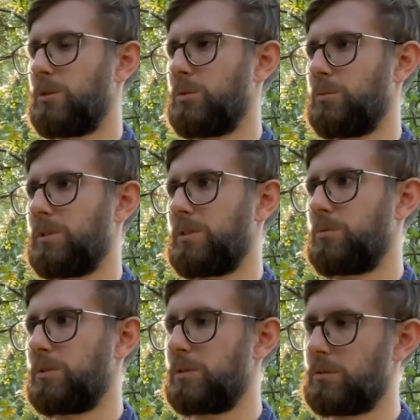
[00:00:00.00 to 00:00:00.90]

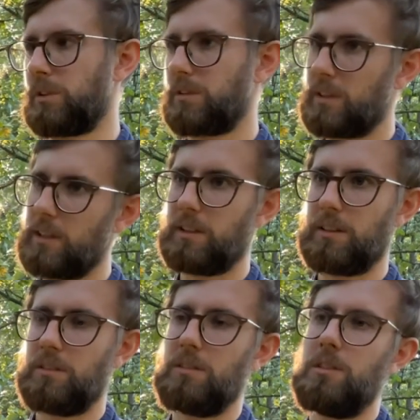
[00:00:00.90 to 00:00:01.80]
towards reducing stand
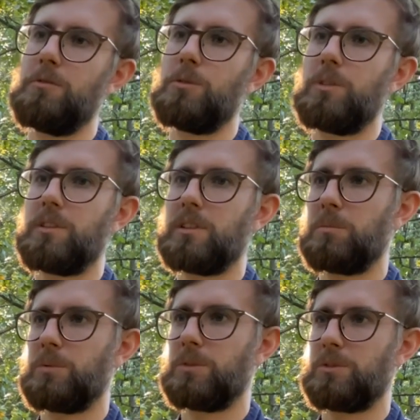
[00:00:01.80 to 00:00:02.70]
density, for
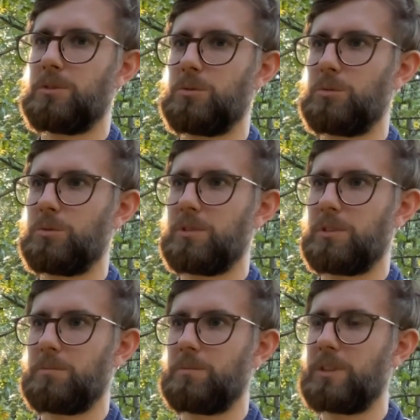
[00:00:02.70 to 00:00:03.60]
example,
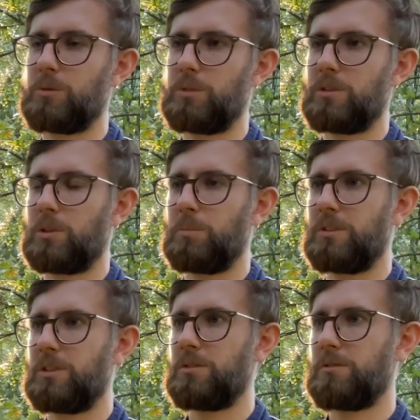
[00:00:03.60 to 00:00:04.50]
to decrease
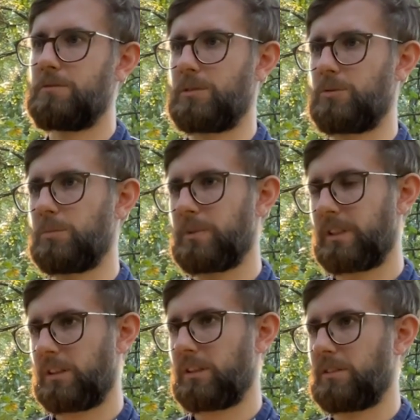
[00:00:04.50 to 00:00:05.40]
competition for the
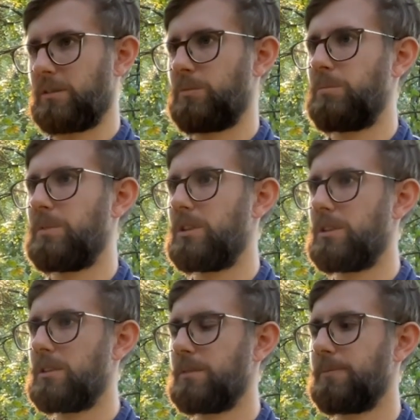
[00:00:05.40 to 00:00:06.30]
remaining
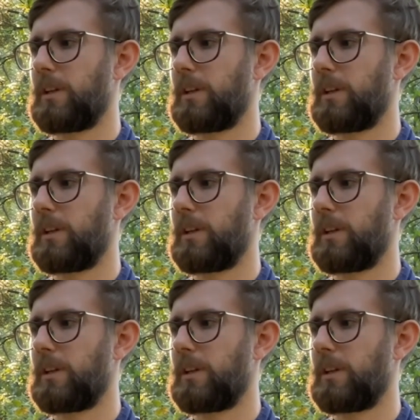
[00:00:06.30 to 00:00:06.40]
species.